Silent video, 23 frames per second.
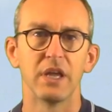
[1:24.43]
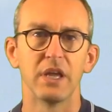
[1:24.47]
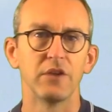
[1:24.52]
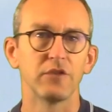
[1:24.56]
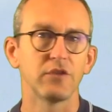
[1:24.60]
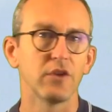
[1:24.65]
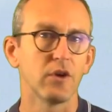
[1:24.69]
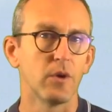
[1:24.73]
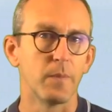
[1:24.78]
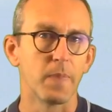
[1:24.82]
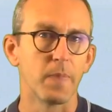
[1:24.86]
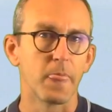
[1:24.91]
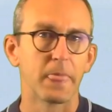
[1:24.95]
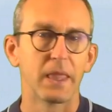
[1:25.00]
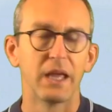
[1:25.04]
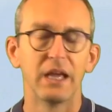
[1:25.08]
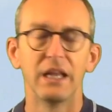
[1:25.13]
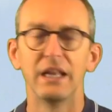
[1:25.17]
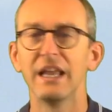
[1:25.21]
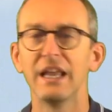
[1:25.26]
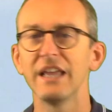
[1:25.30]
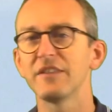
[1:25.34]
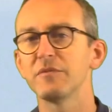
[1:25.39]
So
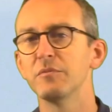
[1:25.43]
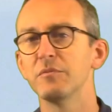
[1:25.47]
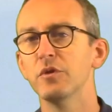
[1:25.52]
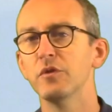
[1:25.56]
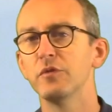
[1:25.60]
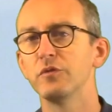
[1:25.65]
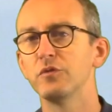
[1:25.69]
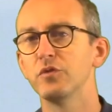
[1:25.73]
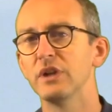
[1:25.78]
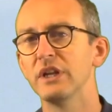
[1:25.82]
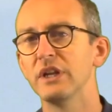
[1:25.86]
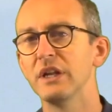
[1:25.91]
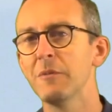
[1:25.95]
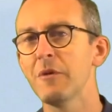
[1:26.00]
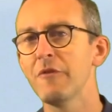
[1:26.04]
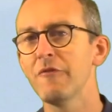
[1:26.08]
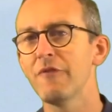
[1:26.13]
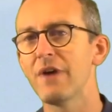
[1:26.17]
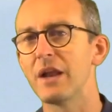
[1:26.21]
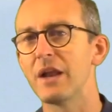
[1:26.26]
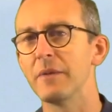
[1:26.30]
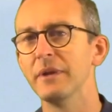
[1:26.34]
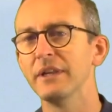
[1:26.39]
let's move to the demo
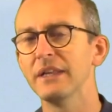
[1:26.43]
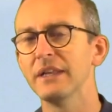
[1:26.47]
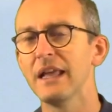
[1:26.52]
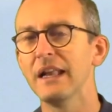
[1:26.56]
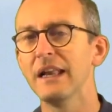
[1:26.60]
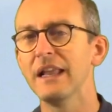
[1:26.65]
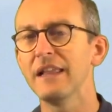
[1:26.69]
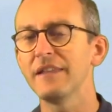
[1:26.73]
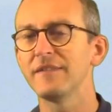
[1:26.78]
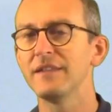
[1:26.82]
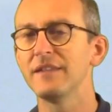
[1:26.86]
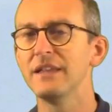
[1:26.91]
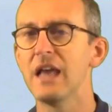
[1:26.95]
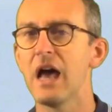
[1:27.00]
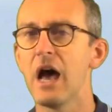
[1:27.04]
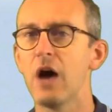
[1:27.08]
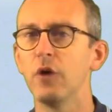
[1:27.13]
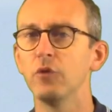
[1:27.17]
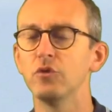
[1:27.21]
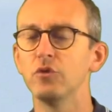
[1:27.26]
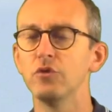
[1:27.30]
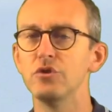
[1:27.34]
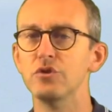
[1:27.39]
environment and let's see
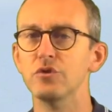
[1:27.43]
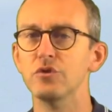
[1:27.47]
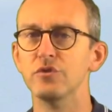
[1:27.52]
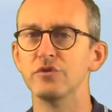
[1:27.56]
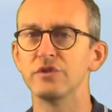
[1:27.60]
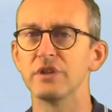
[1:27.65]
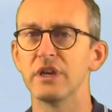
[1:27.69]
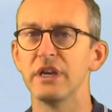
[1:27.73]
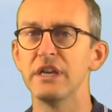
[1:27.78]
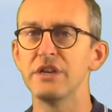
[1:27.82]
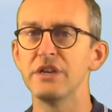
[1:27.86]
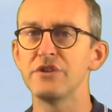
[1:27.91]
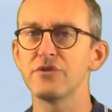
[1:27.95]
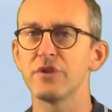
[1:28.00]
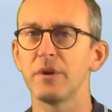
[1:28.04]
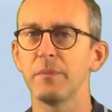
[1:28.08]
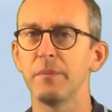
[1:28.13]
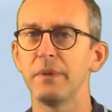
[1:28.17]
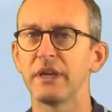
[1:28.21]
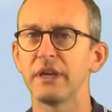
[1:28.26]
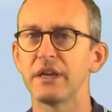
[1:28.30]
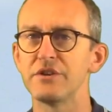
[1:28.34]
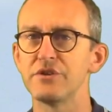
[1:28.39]
how to use Azure
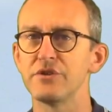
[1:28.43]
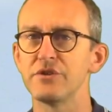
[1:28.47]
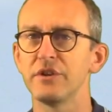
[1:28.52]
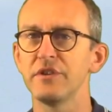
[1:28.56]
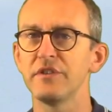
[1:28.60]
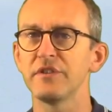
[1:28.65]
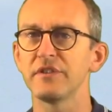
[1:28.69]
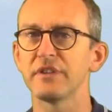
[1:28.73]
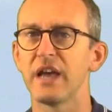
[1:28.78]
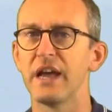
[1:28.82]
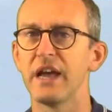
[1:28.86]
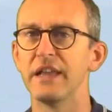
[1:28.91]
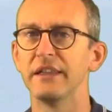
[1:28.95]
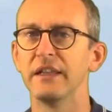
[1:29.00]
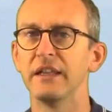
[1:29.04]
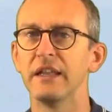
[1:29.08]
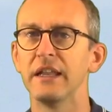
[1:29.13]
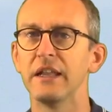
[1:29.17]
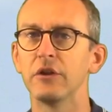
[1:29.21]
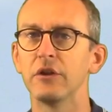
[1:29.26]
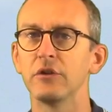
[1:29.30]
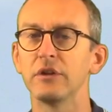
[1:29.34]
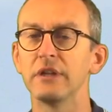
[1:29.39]
Application Insight in
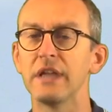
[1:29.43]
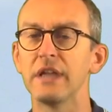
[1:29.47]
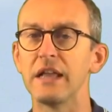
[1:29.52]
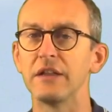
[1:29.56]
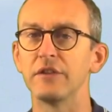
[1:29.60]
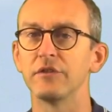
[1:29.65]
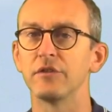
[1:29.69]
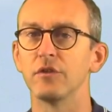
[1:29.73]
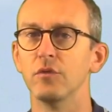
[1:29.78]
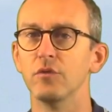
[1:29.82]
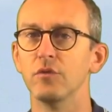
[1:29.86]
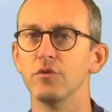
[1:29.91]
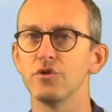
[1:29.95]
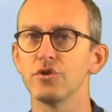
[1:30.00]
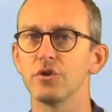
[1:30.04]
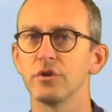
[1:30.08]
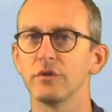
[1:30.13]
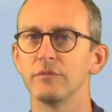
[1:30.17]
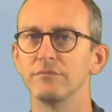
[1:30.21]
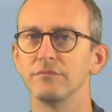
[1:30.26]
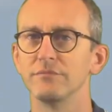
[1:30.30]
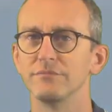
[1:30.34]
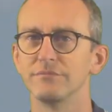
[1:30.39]
a .NET
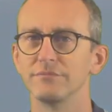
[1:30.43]
solution.